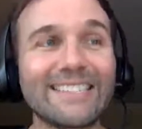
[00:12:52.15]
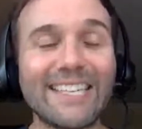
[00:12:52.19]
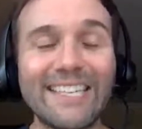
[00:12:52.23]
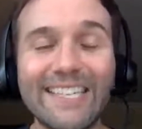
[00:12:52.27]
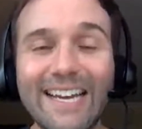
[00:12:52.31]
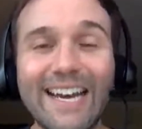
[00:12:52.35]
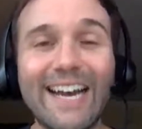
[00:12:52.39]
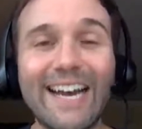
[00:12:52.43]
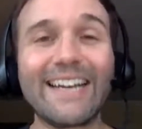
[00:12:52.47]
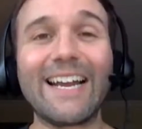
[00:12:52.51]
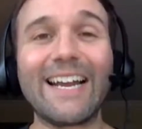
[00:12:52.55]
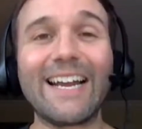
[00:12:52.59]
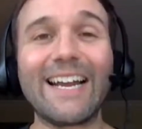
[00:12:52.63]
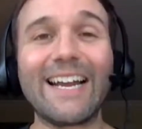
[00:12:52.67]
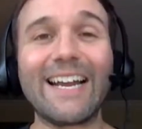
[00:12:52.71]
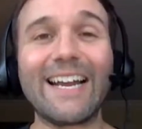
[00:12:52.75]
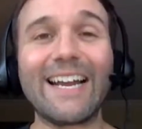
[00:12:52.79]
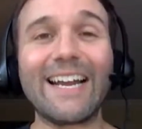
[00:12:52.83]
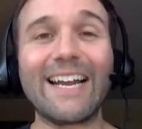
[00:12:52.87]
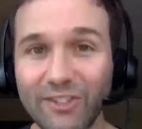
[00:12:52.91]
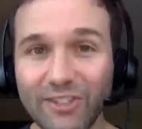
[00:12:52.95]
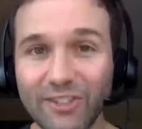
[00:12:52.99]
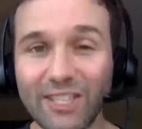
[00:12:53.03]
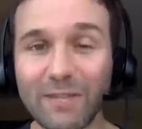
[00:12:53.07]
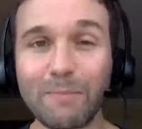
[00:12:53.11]
to 9 hours
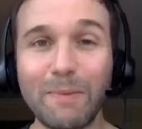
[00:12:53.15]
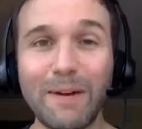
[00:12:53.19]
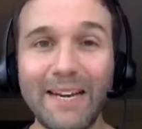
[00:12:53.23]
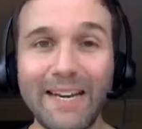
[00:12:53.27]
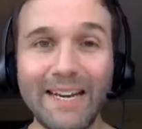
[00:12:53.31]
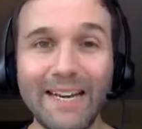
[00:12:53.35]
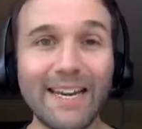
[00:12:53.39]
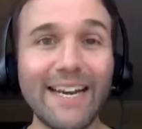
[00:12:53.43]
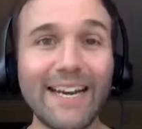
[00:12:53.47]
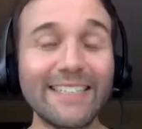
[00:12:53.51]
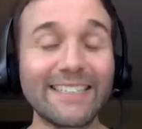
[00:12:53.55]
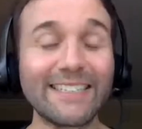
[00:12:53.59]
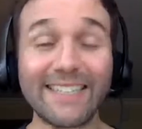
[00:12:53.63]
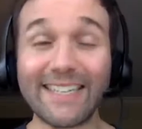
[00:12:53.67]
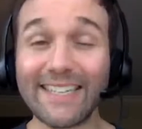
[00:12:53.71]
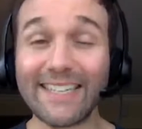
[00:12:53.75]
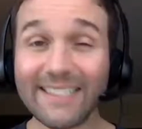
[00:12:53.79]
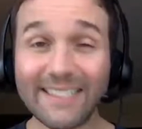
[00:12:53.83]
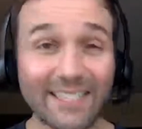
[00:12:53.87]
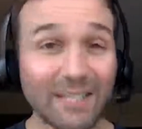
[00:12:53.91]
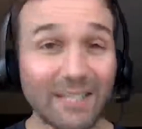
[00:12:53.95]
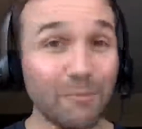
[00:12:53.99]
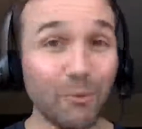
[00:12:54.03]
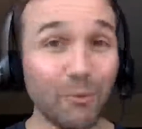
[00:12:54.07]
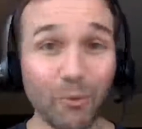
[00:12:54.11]
of sleep a night and I
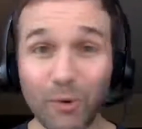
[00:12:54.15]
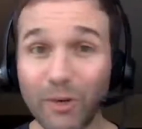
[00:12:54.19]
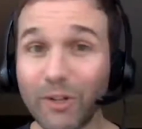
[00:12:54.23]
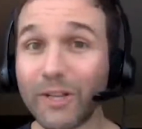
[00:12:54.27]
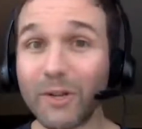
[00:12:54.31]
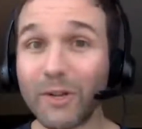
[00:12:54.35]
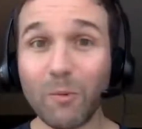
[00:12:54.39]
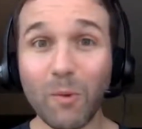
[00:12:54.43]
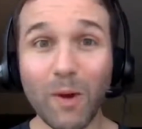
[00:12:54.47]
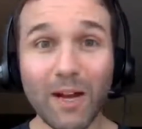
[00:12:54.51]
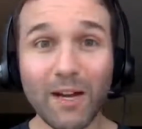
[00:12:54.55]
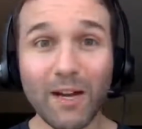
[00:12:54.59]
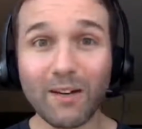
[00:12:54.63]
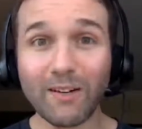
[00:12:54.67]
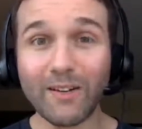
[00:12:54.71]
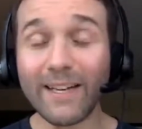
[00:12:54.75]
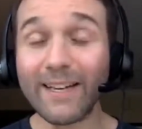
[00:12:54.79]
sleep really well.